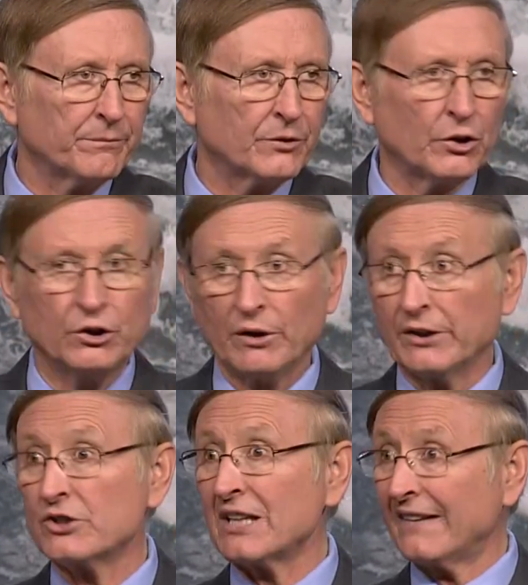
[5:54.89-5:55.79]
So do you
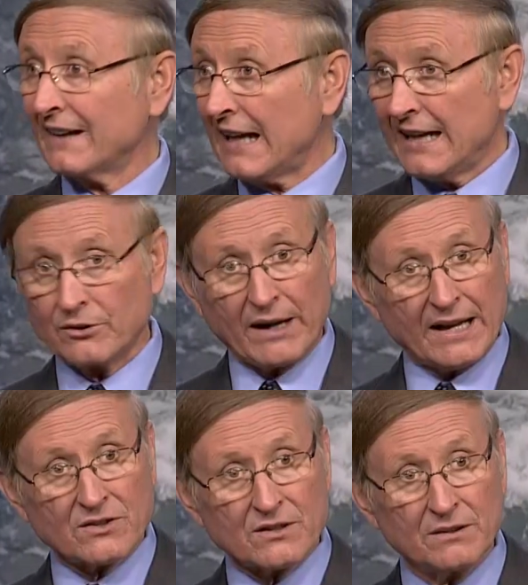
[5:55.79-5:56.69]
understand the
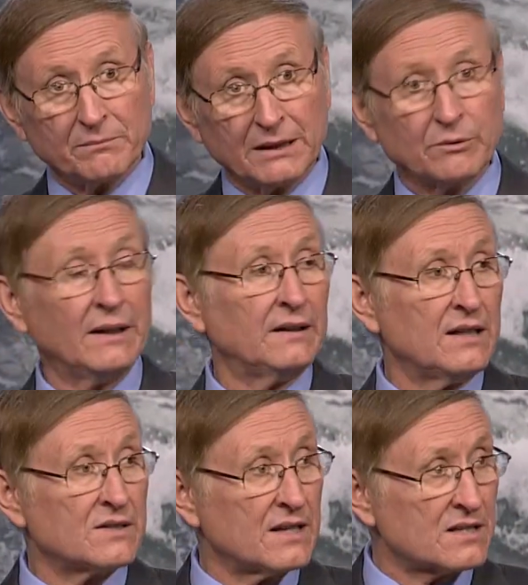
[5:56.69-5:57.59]
contrast between
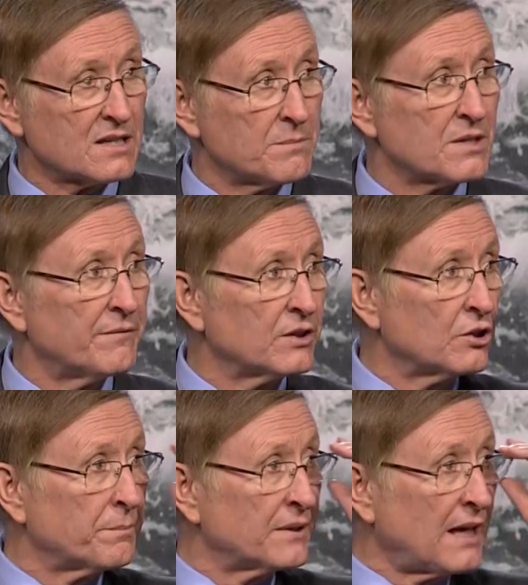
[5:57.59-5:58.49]
these systems of
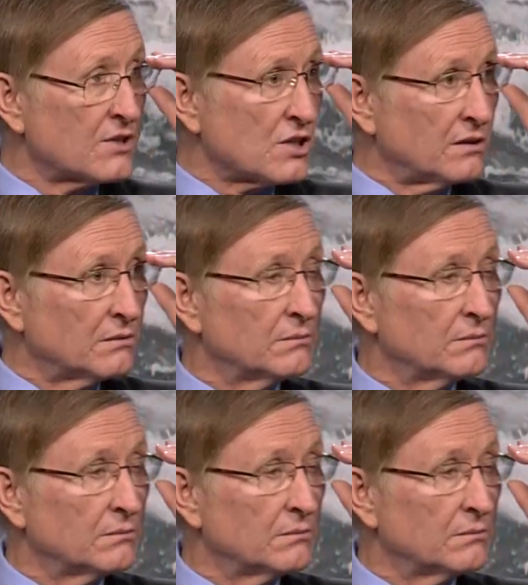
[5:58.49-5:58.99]
interpretation?